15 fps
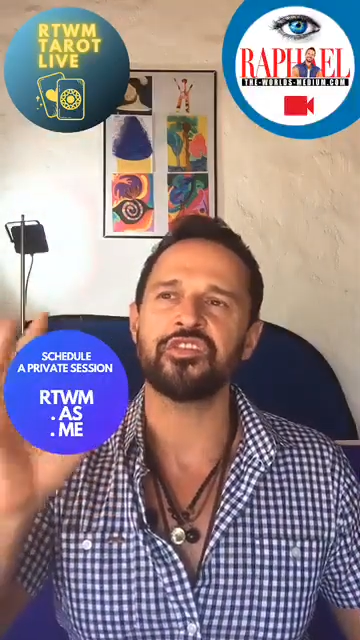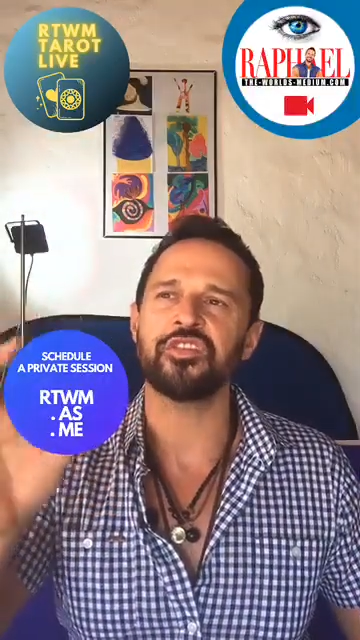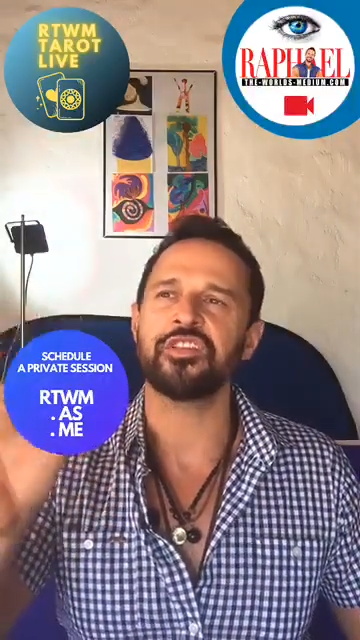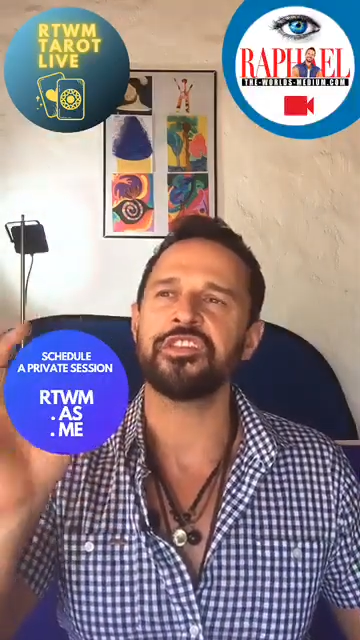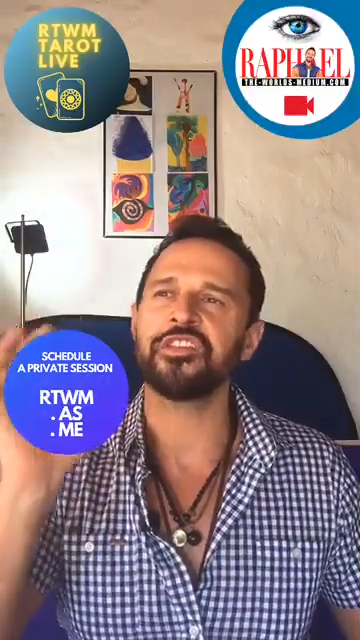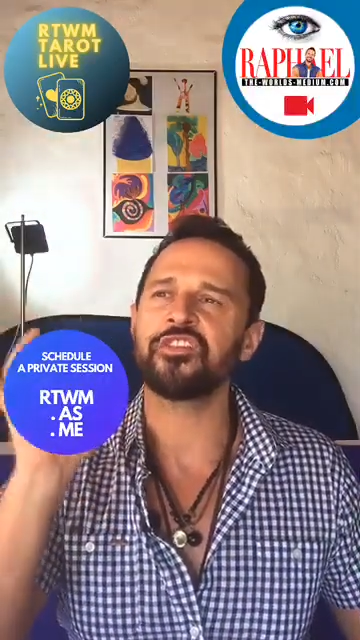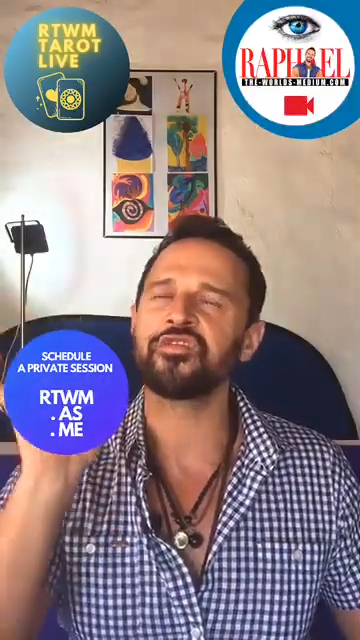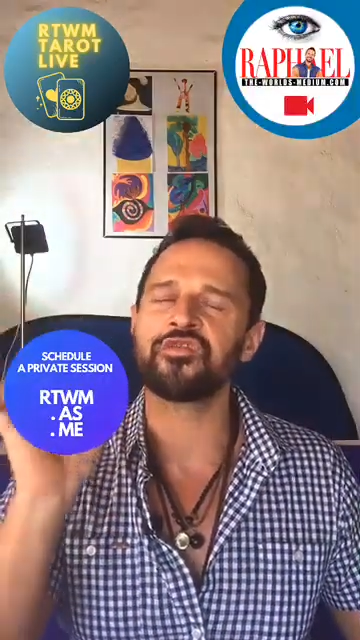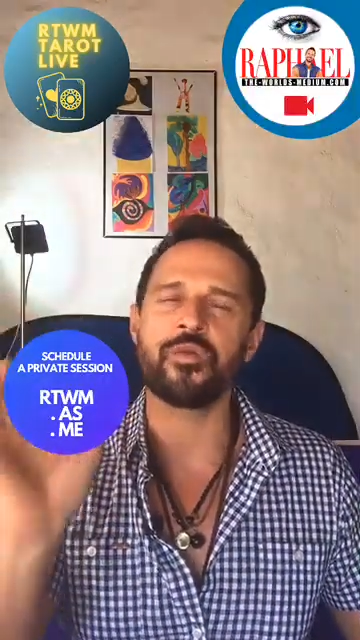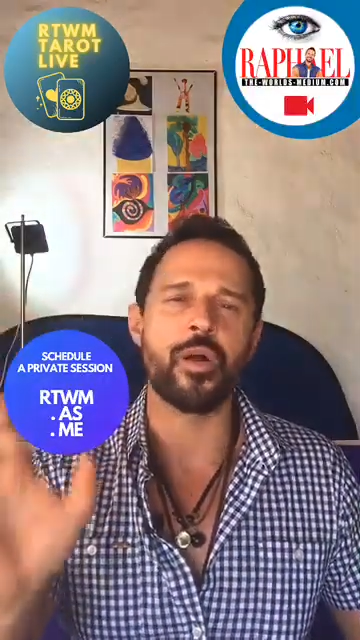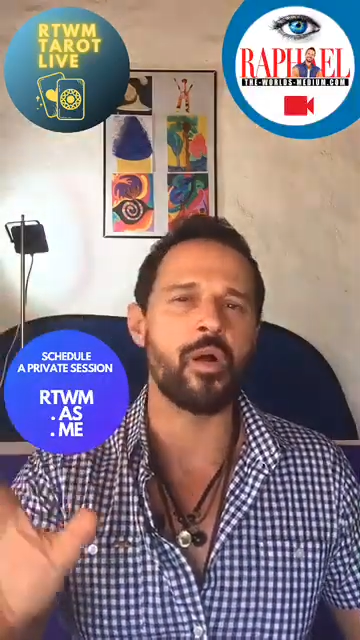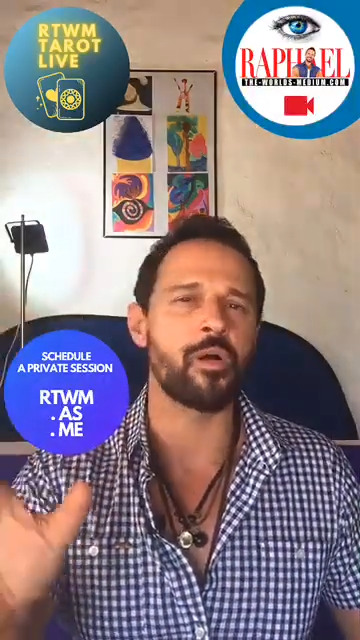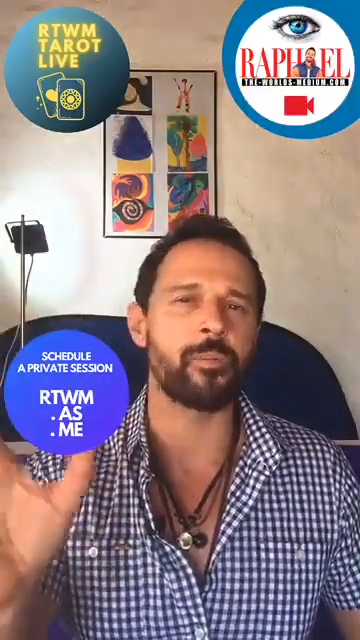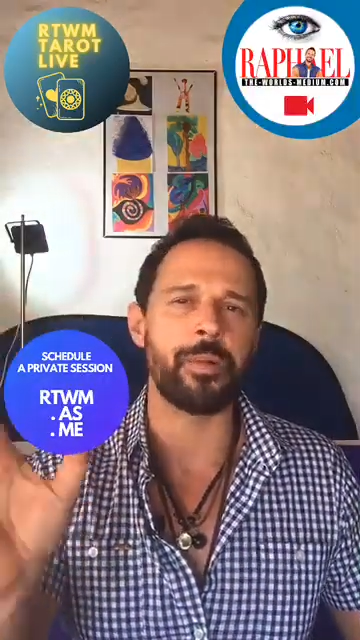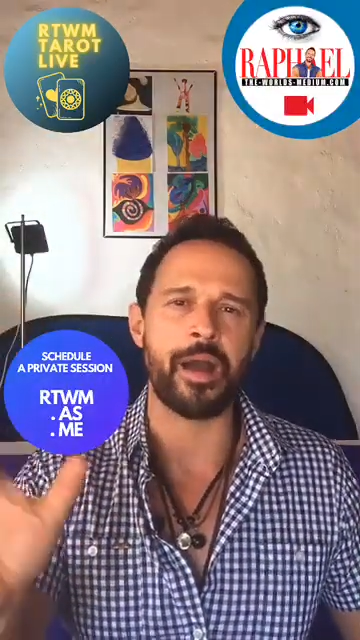a
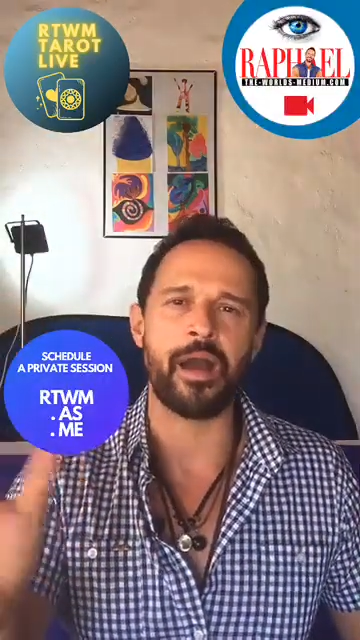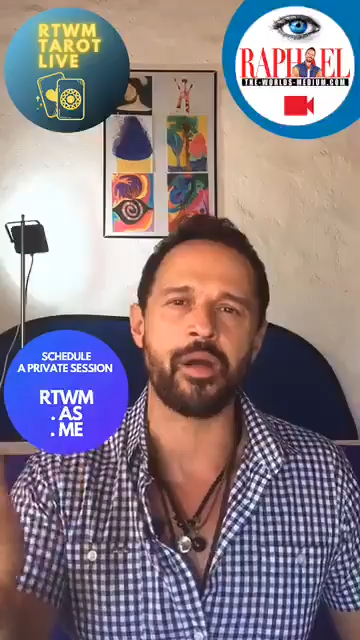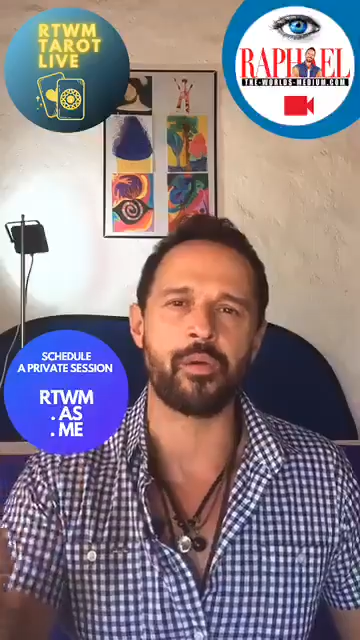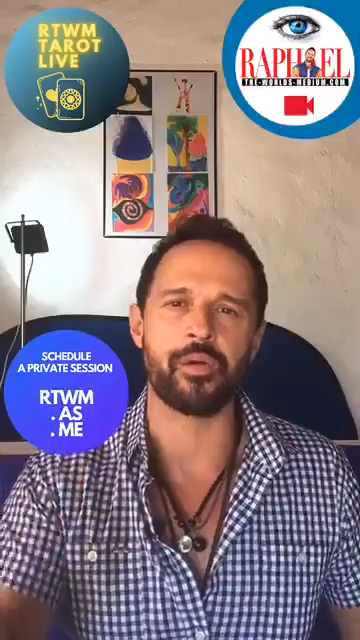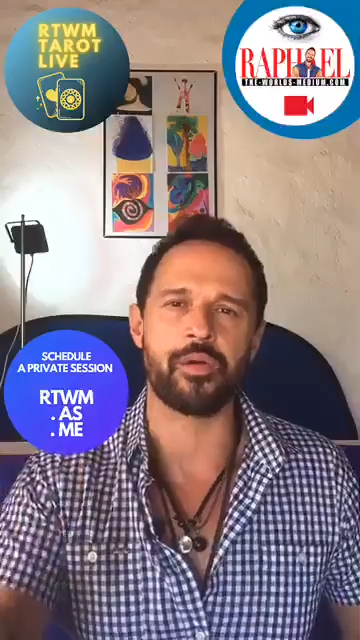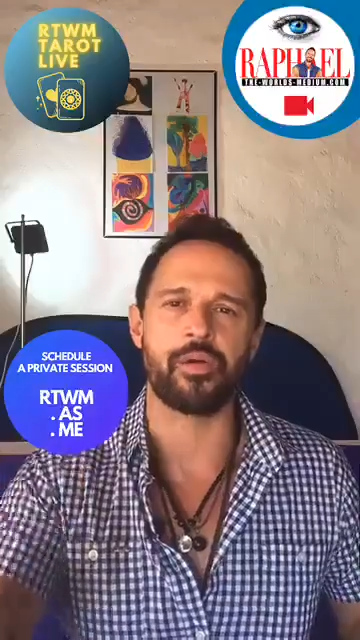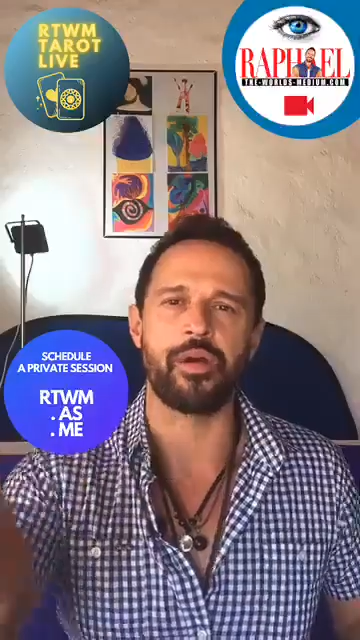strong power